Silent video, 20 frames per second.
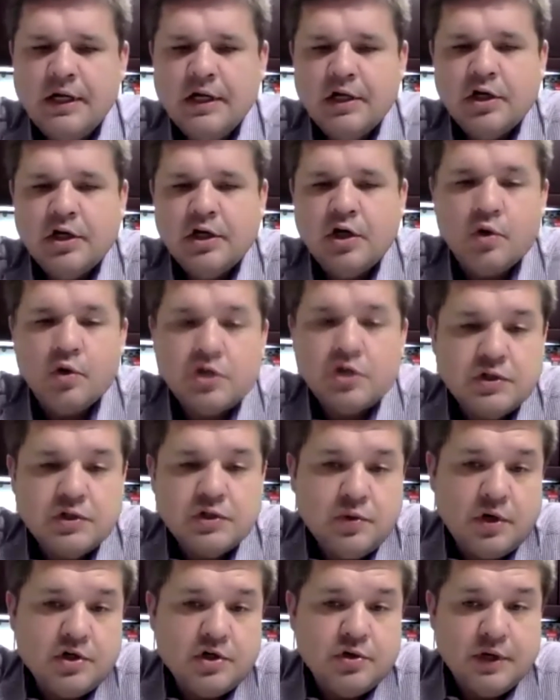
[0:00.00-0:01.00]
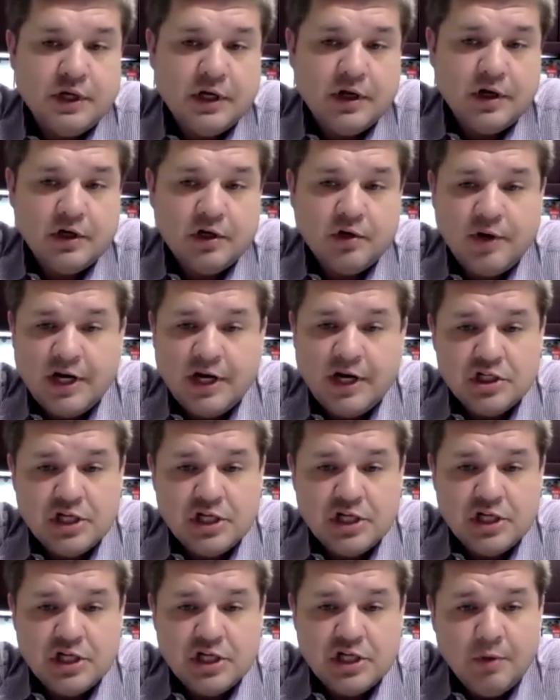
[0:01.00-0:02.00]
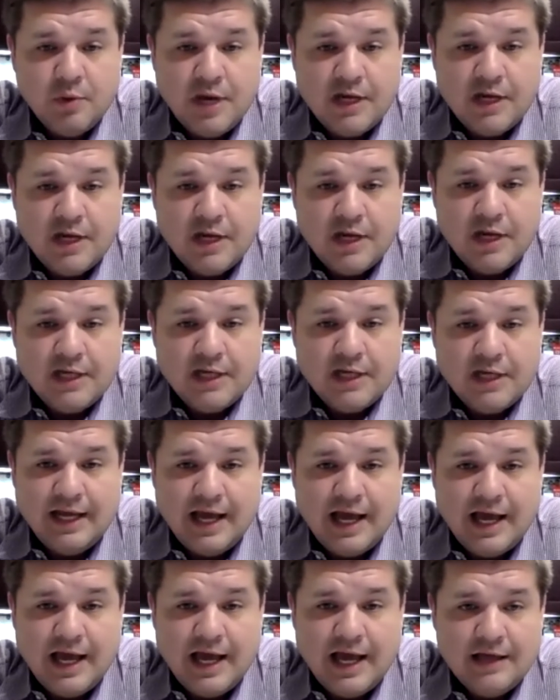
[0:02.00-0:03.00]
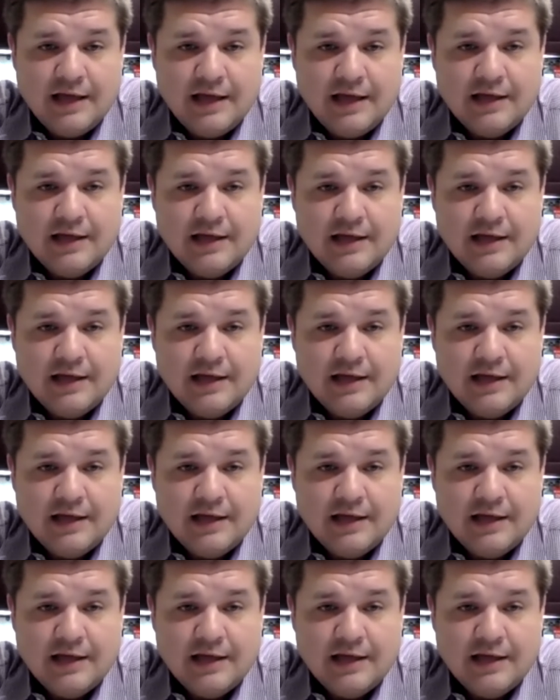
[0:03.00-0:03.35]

Coaches who are doing a great job and want to stay on,